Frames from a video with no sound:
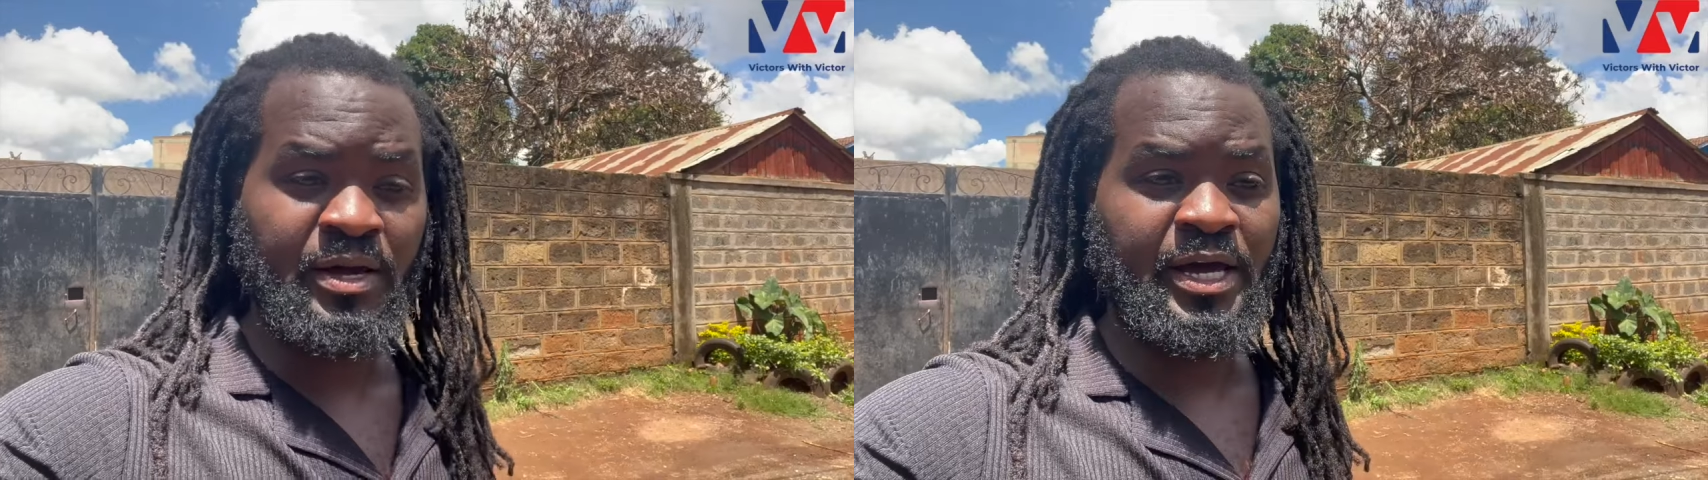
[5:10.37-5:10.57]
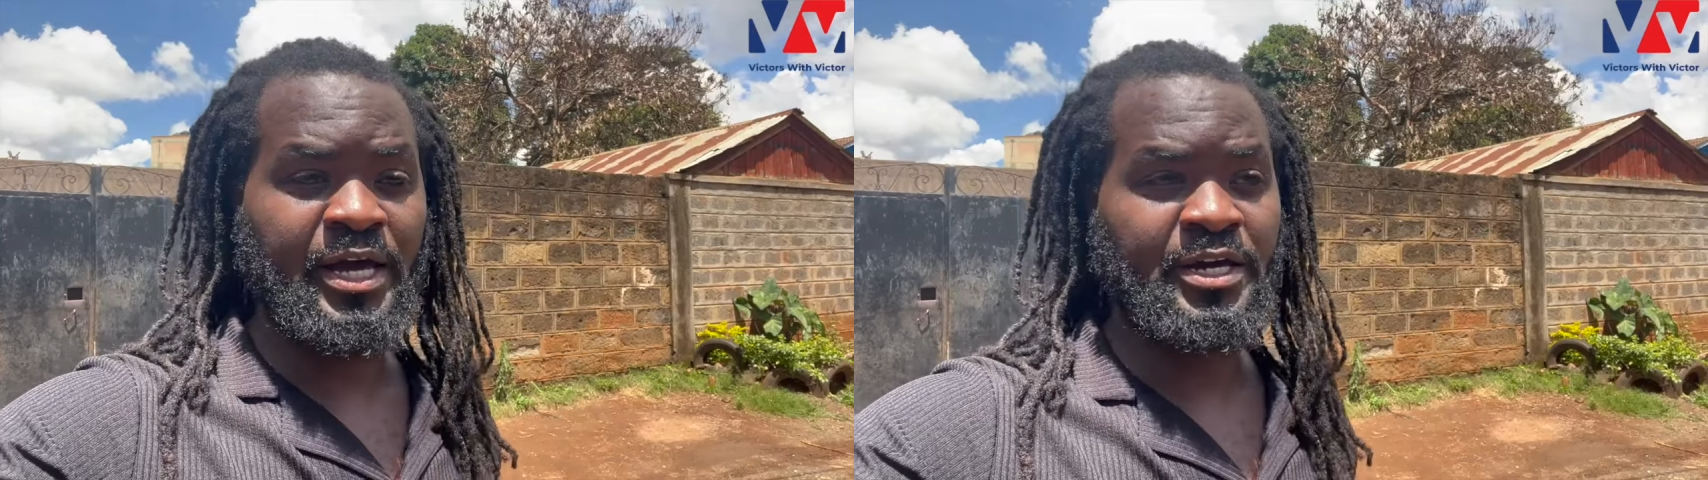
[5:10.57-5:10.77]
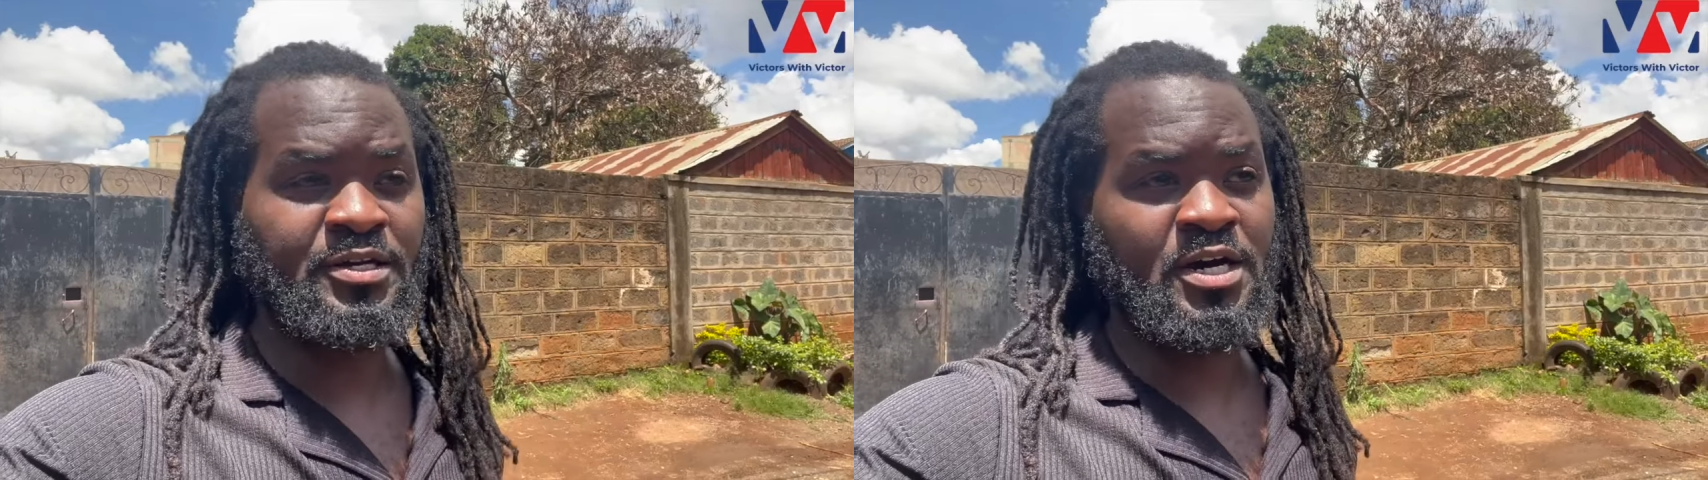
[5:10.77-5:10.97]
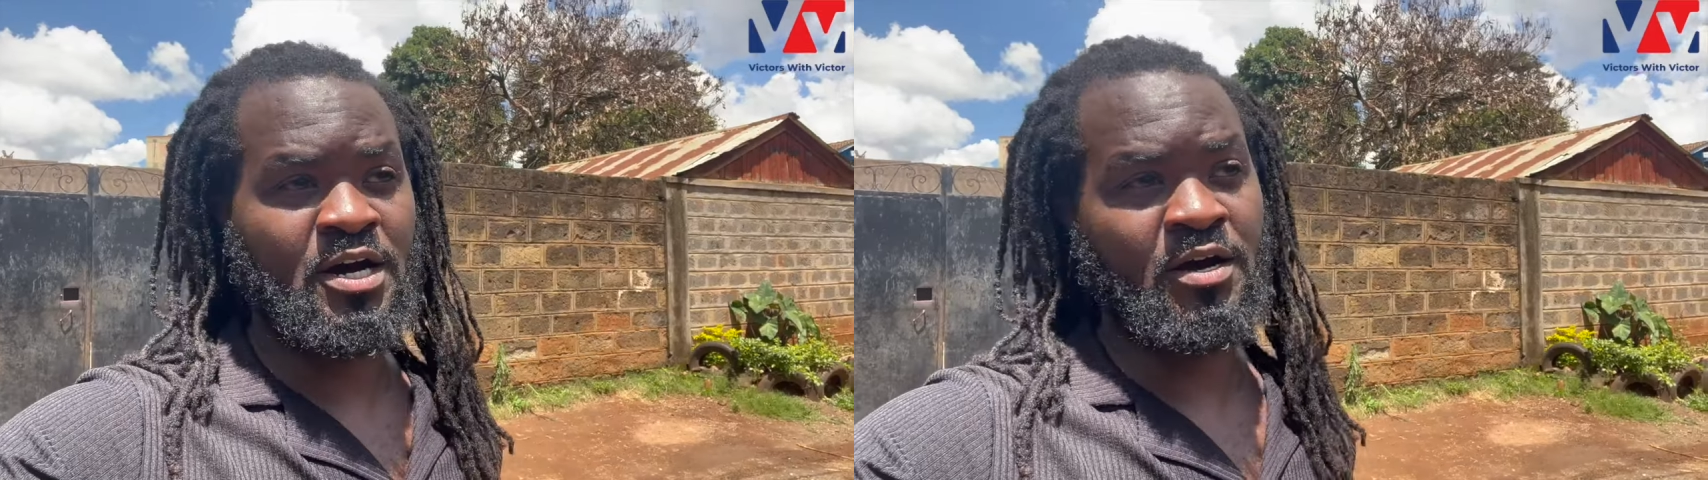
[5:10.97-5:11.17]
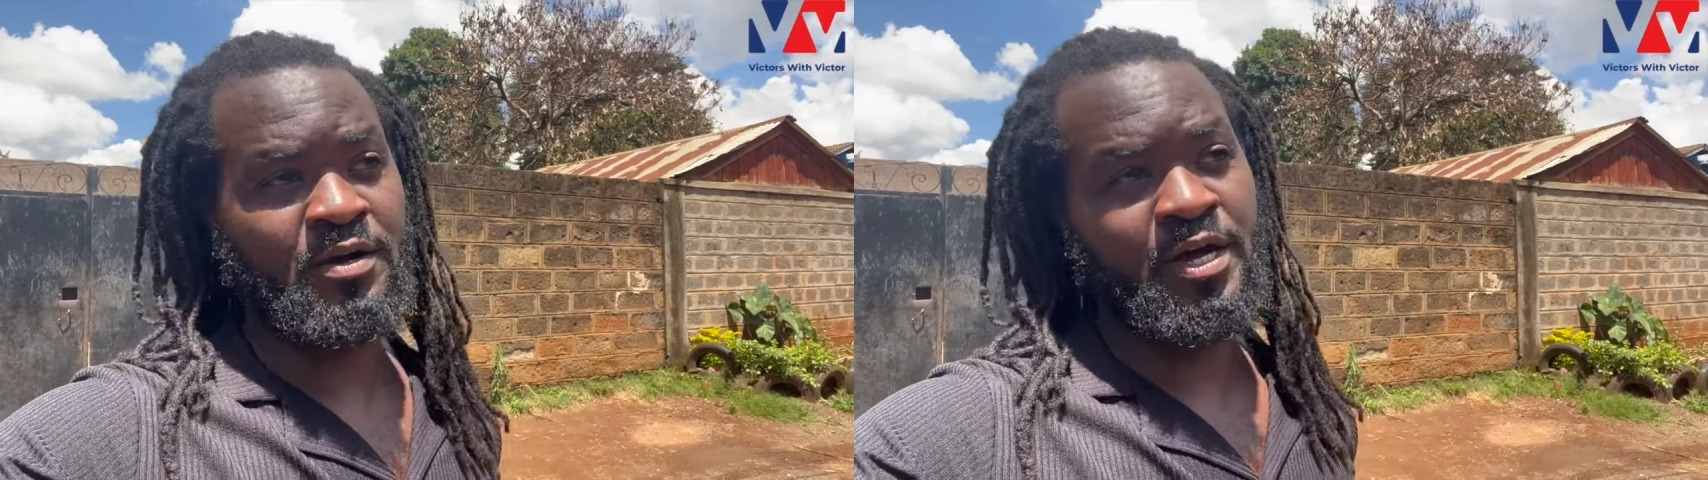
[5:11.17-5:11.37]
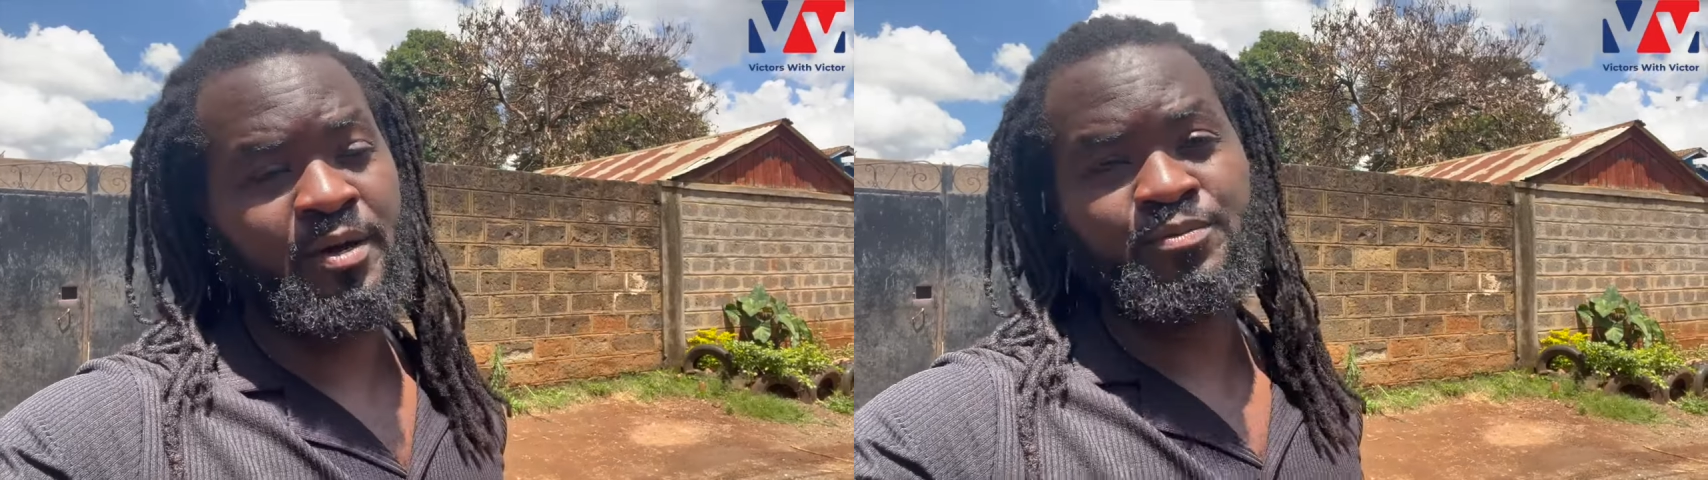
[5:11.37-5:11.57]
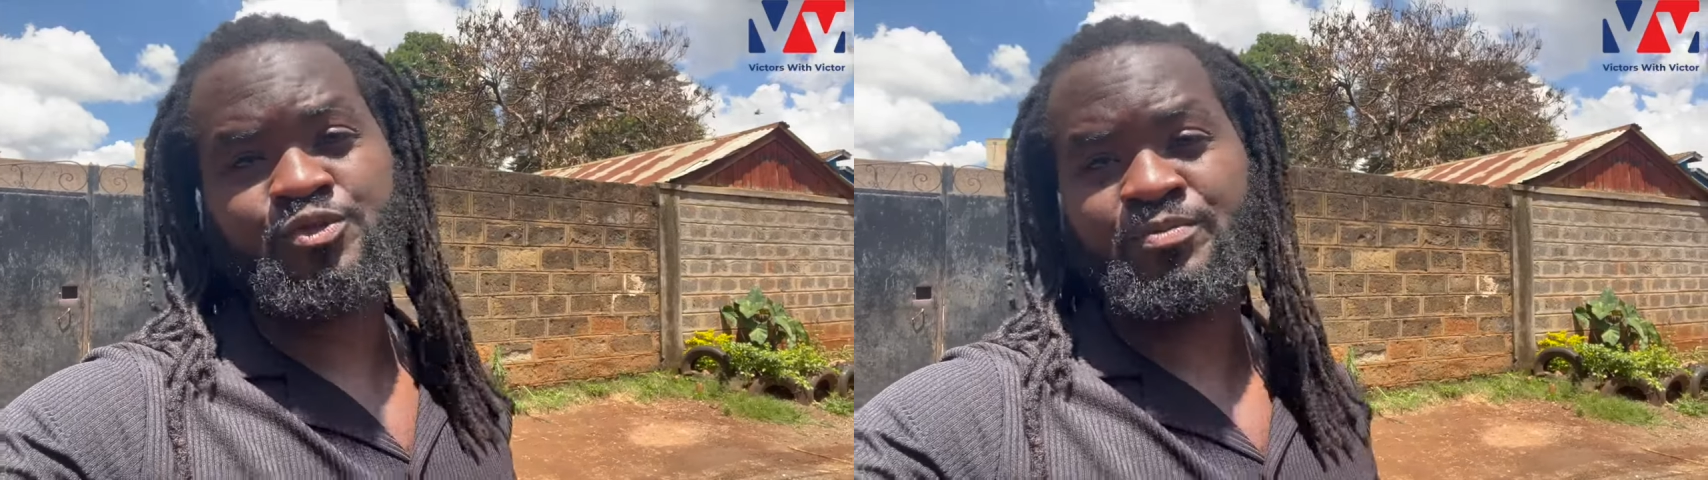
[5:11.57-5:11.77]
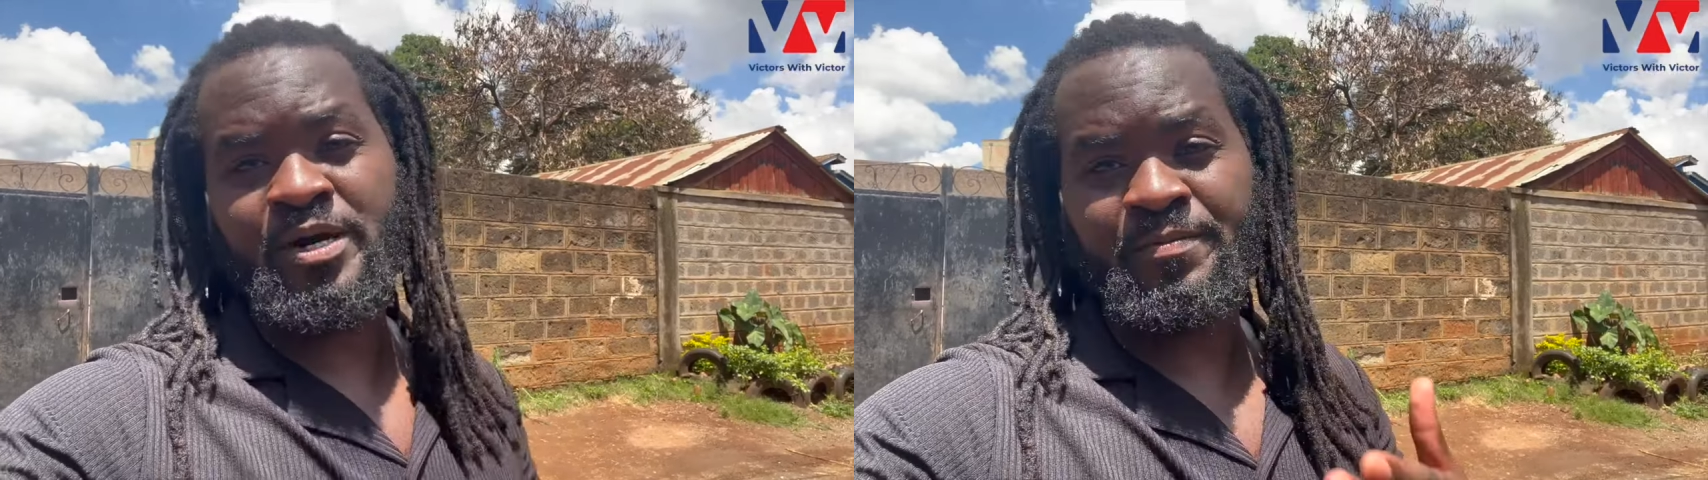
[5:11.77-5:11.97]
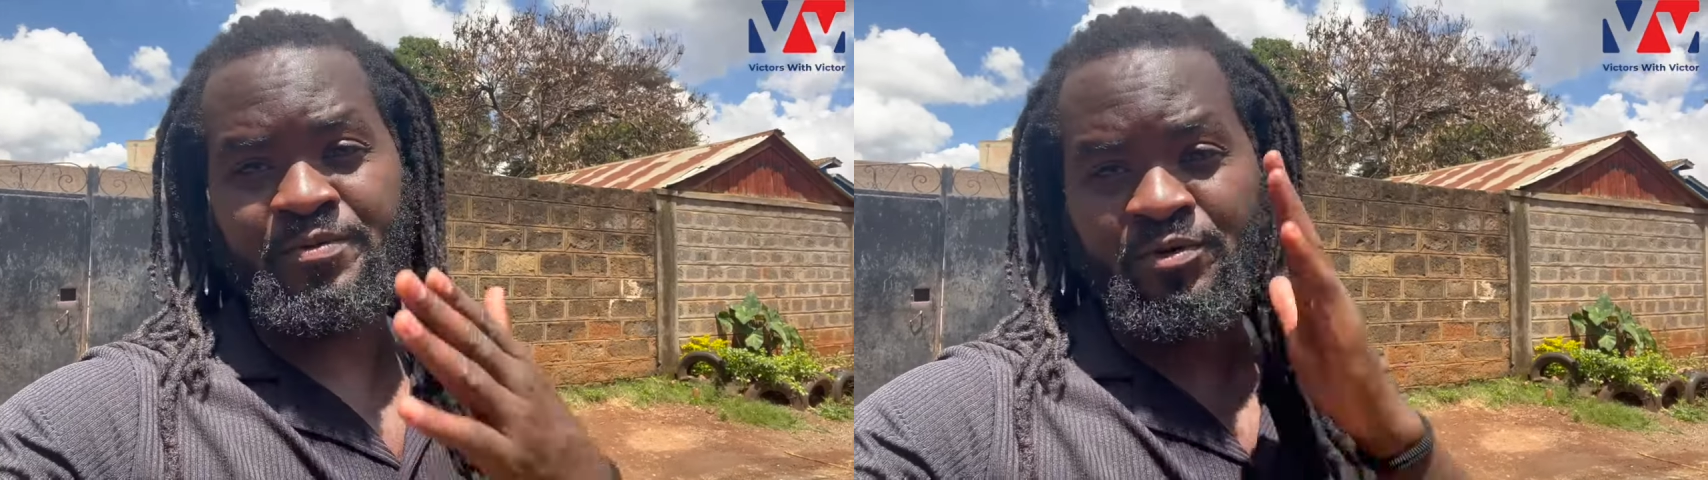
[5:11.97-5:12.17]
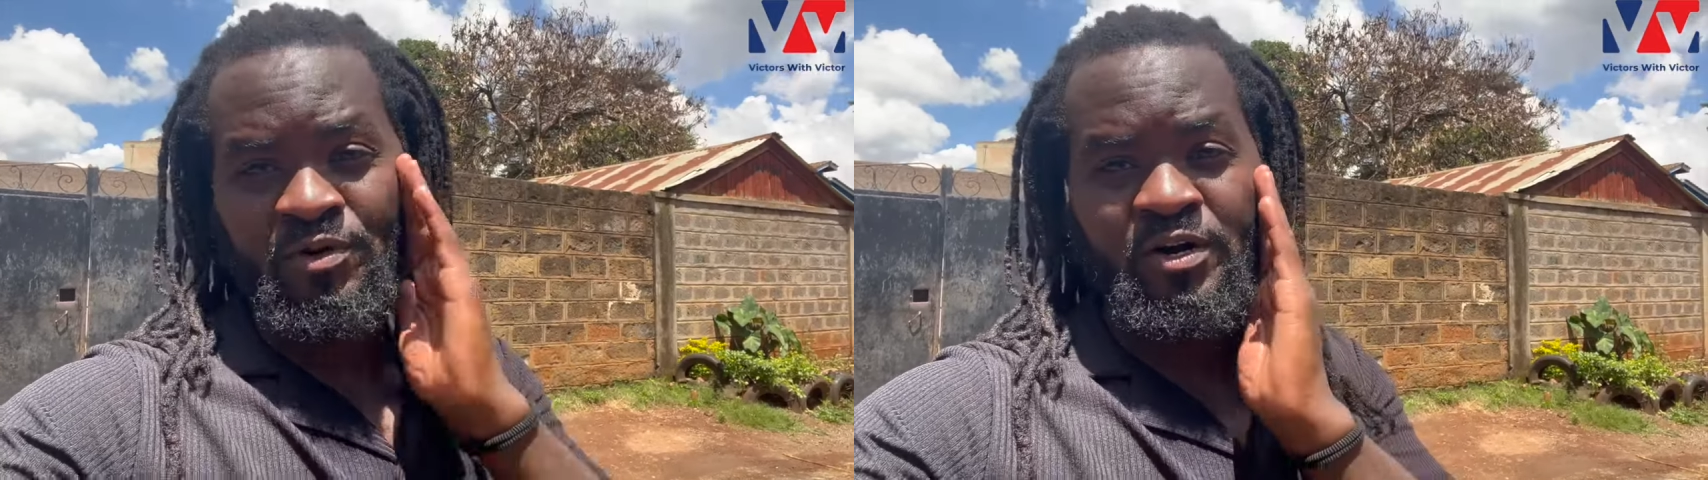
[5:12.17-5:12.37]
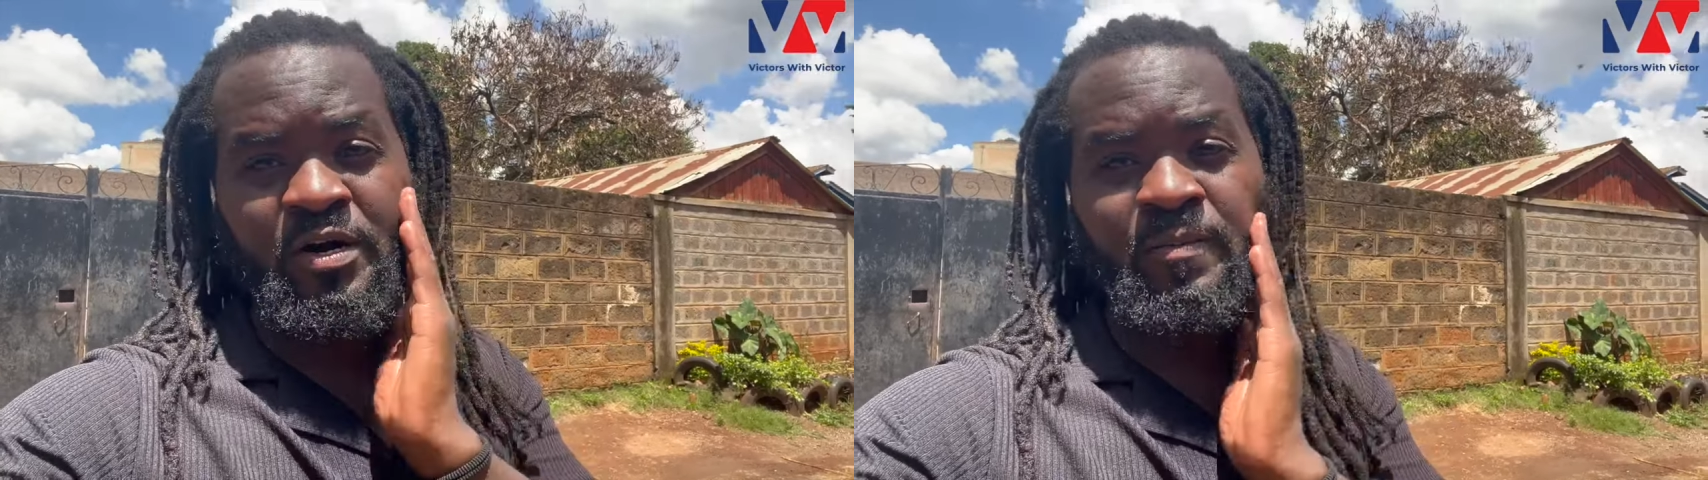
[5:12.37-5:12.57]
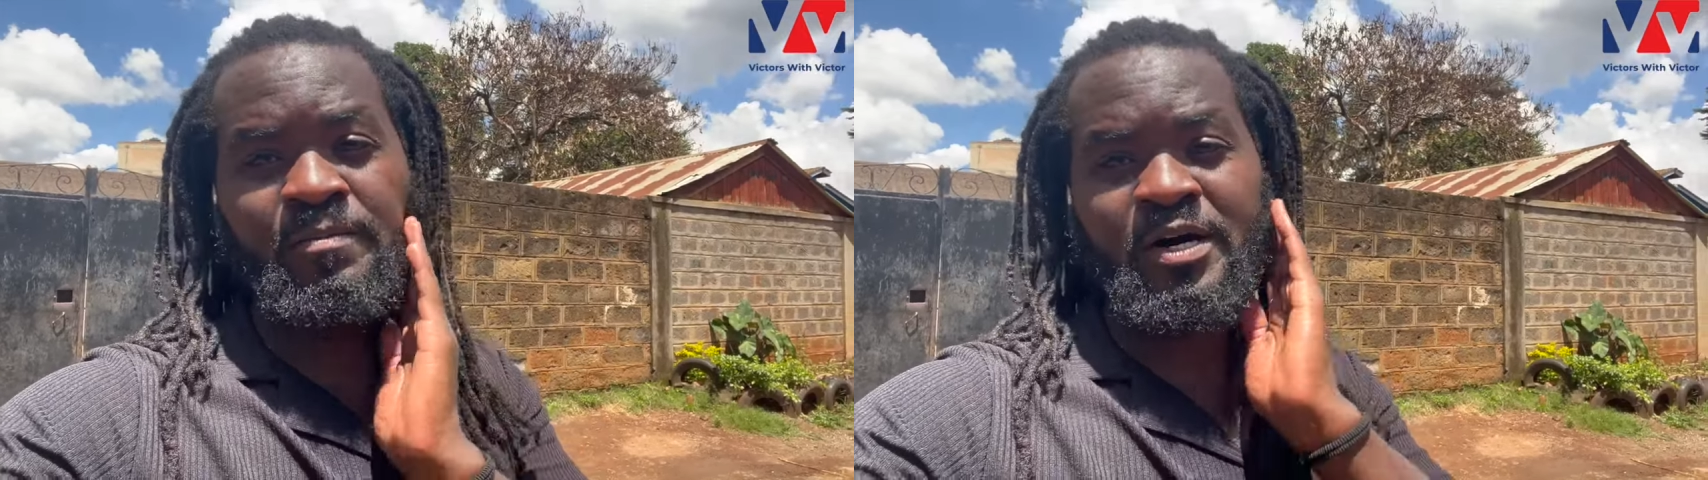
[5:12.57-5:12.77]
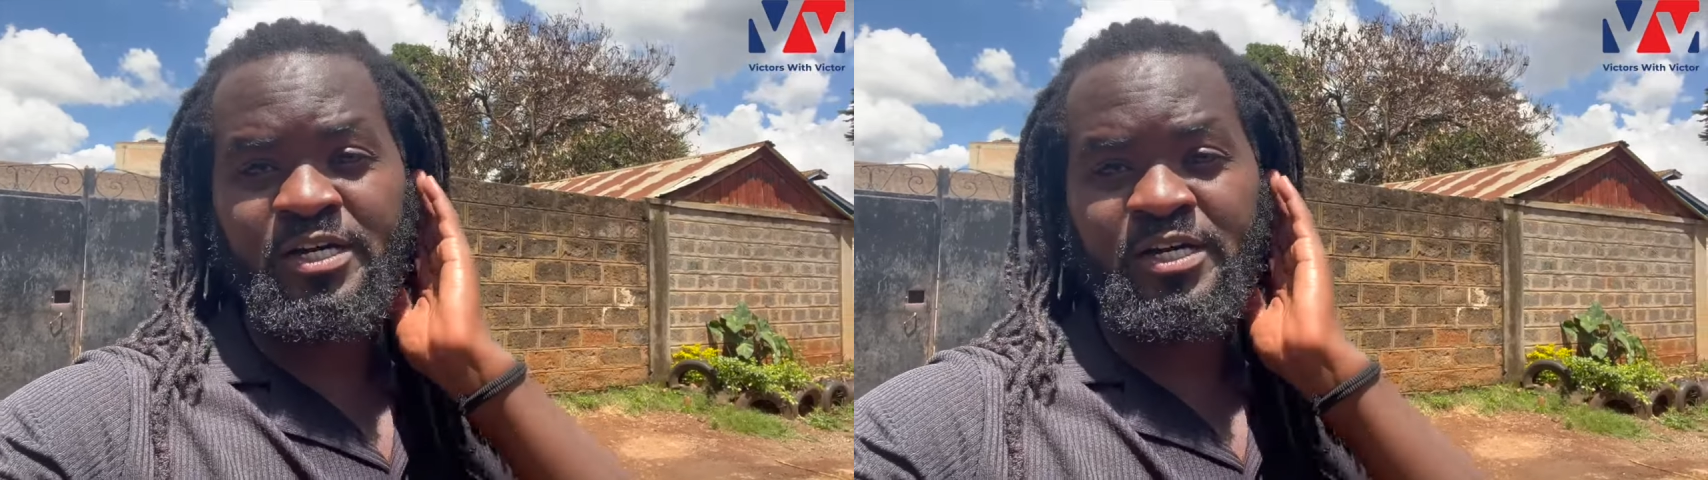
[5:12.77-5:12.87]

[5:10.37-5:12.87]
and came to my program.